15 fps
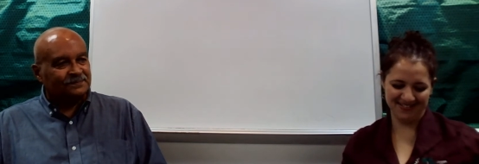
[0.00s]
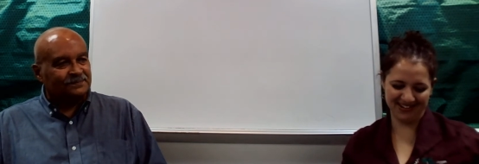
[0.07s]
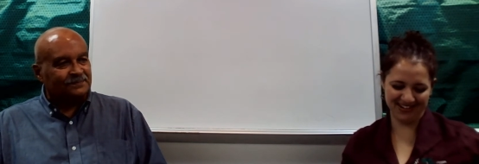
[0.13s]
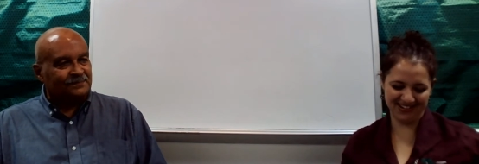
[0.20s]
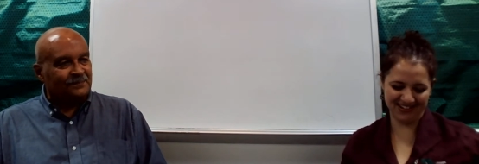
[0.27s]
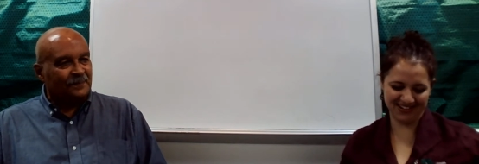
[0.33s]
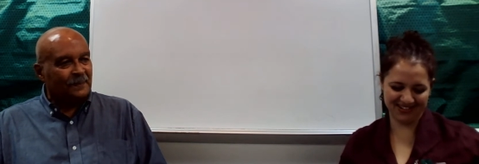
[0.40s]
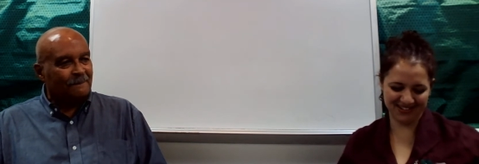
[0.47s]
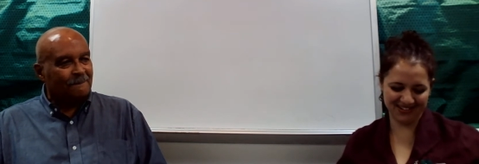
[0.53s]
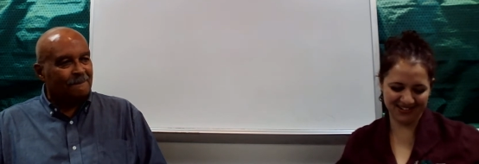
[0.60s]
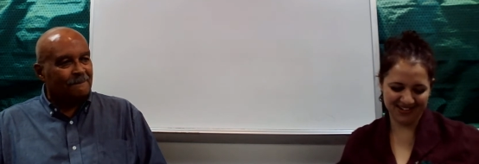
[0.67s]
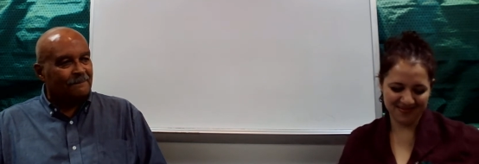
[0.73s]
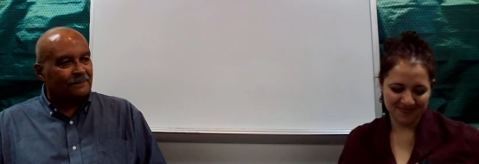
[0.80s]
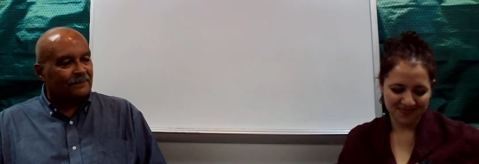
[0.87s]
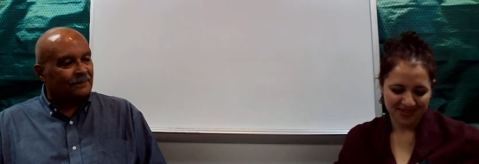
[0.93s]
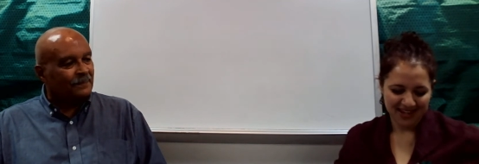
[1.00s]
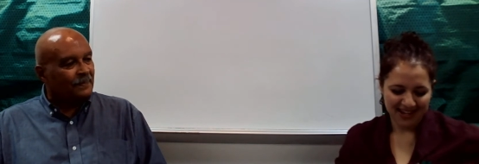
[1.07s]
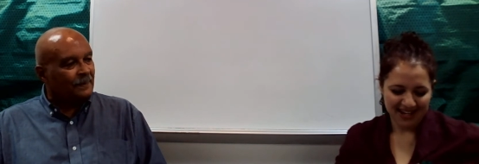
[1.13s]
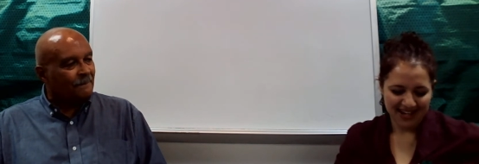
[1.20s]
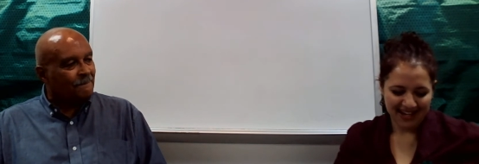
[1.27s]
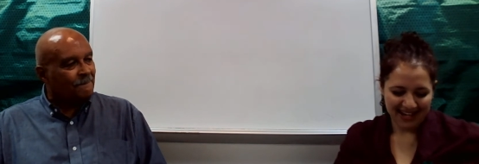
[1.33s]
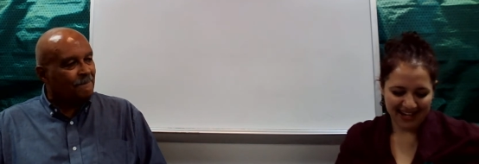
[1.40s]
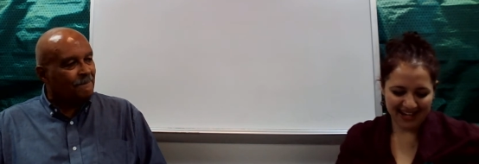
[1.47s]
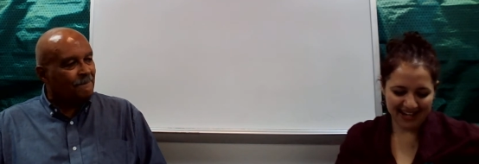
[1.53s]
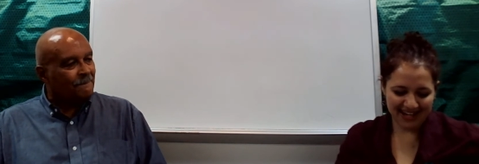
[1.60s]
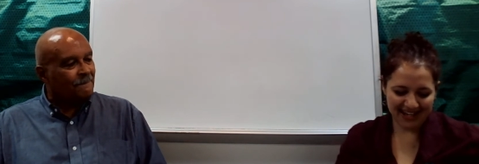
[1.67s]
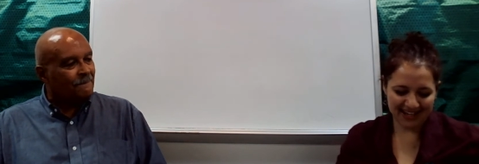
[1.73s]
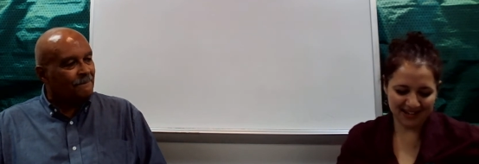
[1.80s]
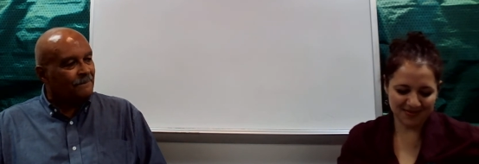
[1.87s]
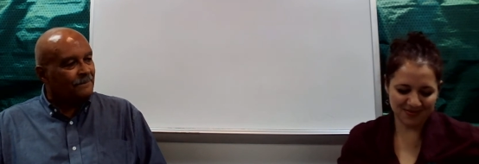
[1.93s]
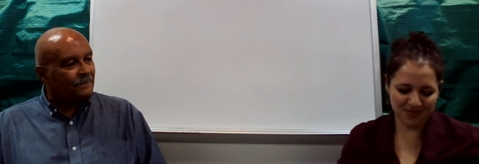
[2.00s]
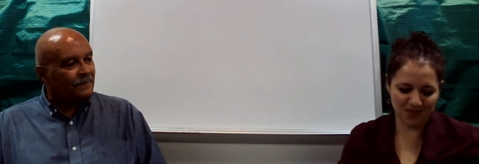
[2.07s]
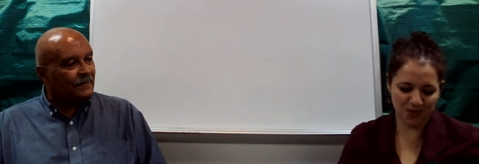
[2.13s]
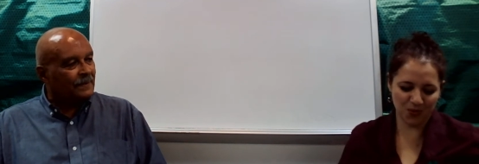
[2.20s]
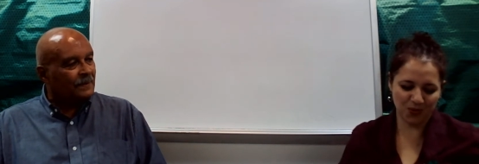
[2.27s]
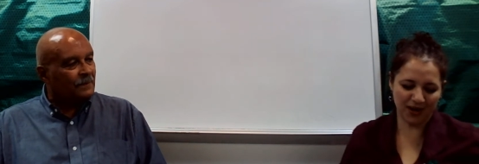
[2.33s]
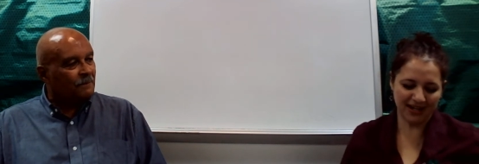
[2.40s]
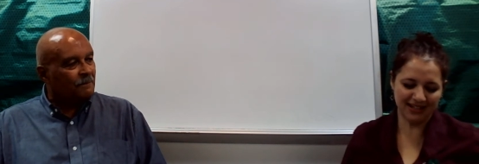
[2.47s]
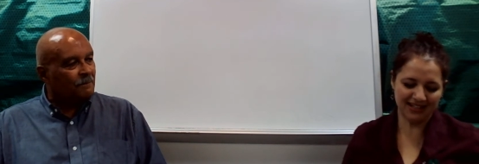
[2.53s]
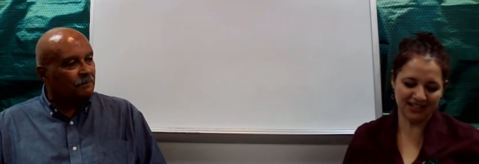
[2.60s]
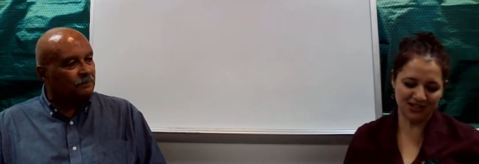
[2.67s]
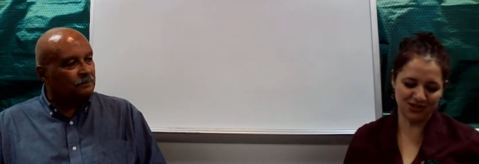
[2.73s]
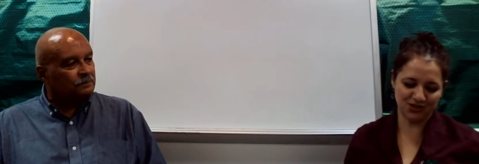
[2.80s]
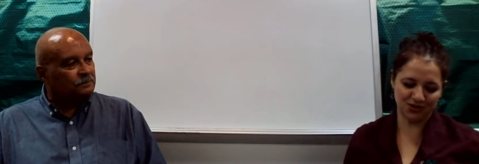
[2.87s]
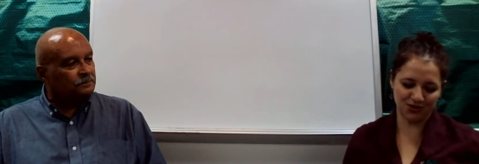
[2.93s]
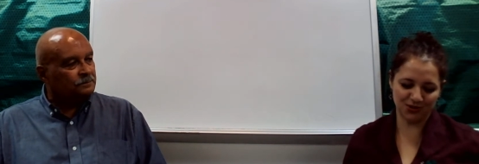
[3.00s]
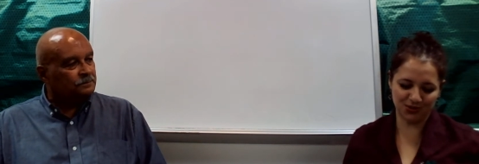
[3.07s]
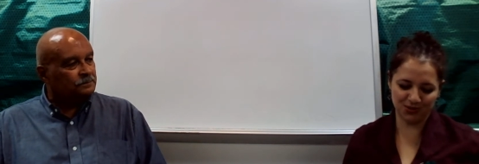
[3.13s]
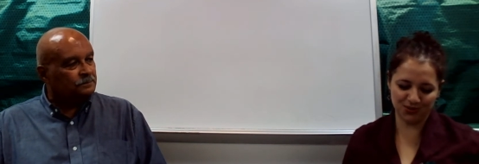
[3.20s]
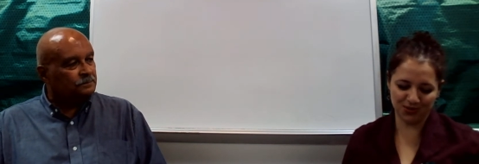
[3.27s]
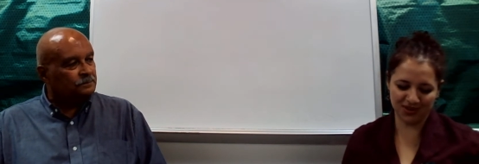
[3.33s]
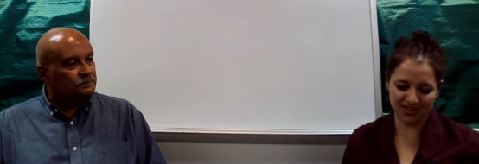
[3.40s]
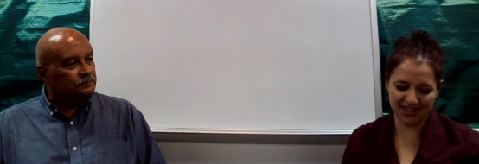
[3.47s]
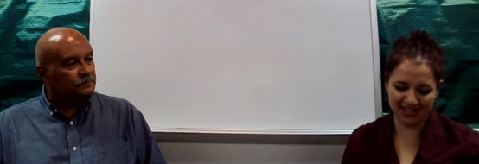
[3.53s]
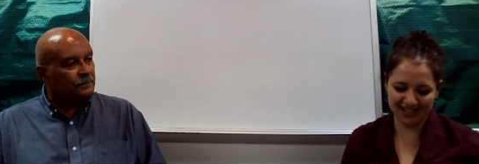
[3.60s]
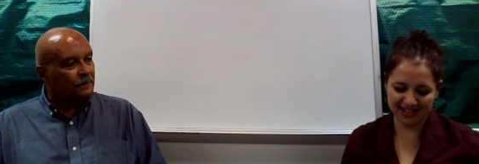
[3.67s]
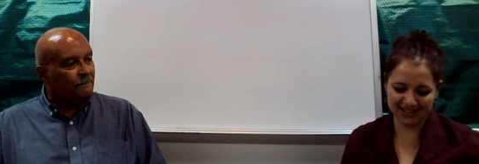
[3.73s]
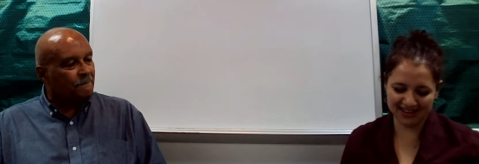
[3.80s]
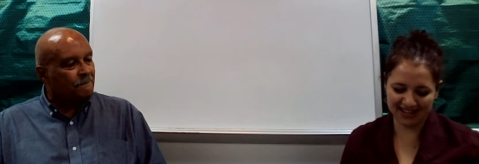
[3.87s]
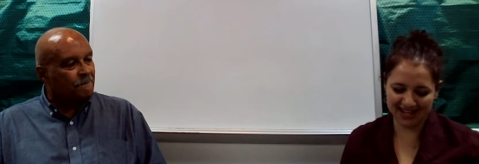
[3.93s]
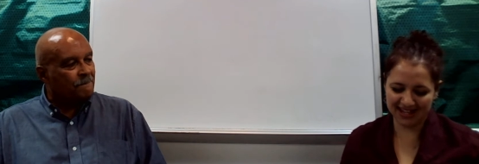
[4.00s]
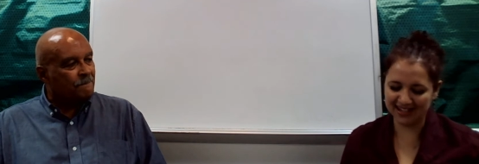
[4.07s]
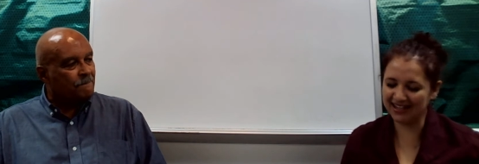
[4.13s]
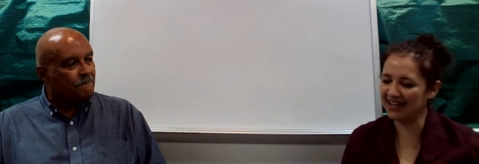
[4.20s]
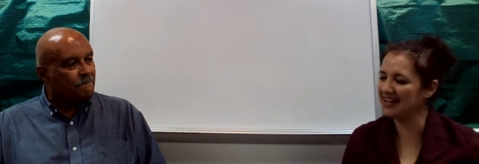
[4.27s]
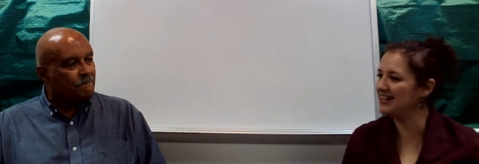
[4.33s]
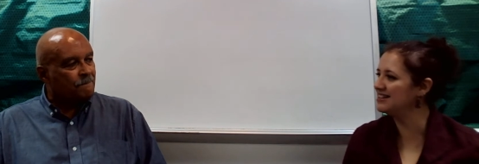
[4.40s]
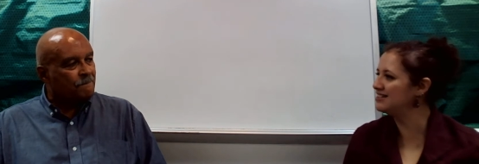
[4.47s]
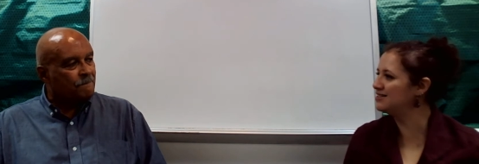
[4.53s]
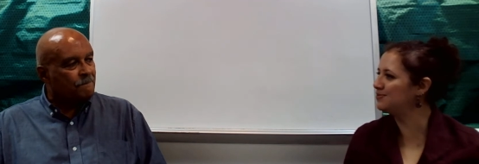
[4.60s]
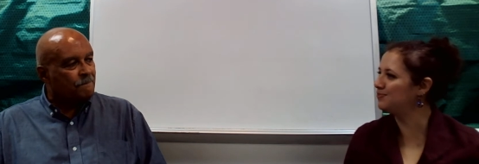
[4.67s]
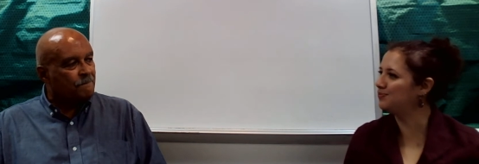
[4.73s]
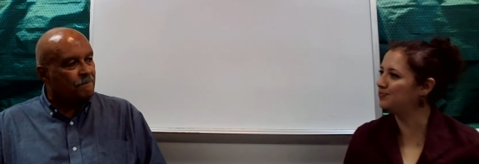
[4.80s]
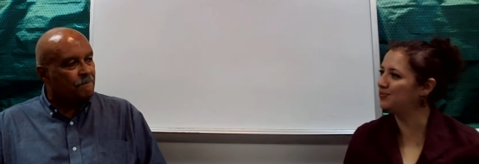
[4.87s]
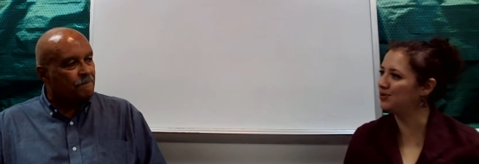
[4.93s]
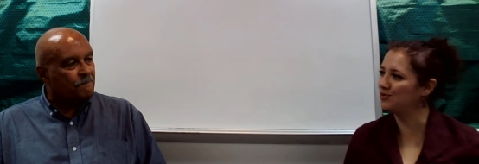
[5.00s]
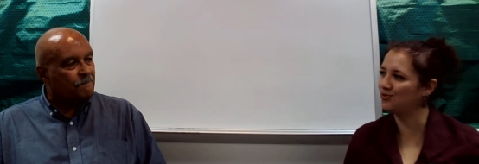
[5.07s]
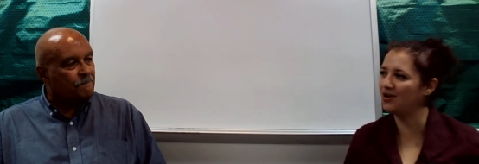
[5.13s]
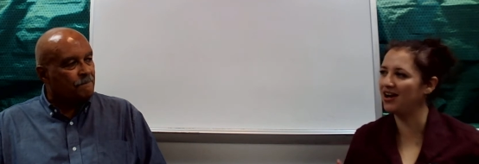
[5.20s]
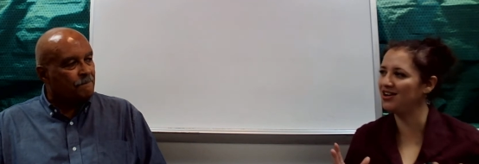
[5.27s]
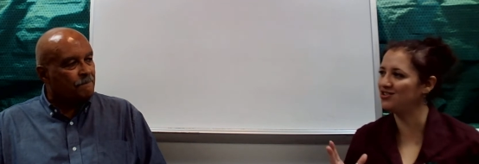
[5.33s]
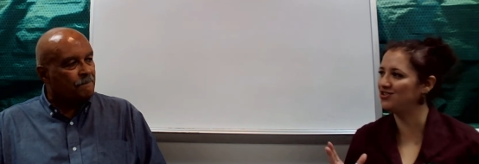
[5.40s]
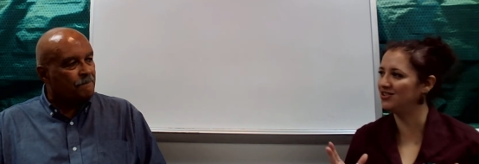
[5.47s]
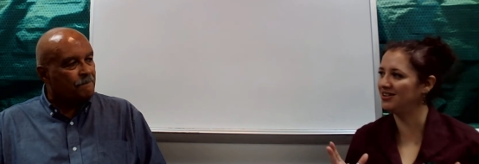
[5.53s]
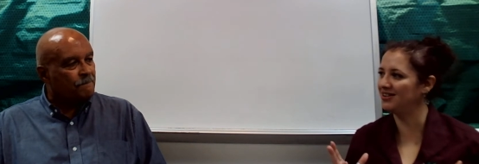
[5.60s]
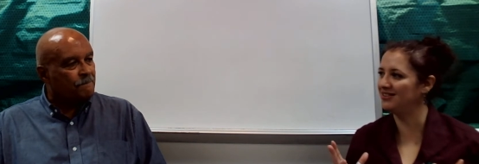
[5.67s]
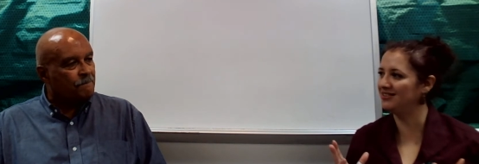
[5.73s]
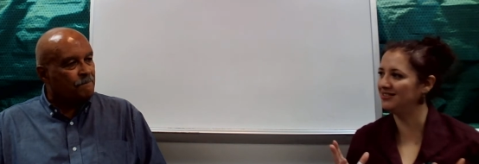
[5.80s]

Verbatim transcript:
Speaker 1: Very good. And when did you think that inspiration inspiration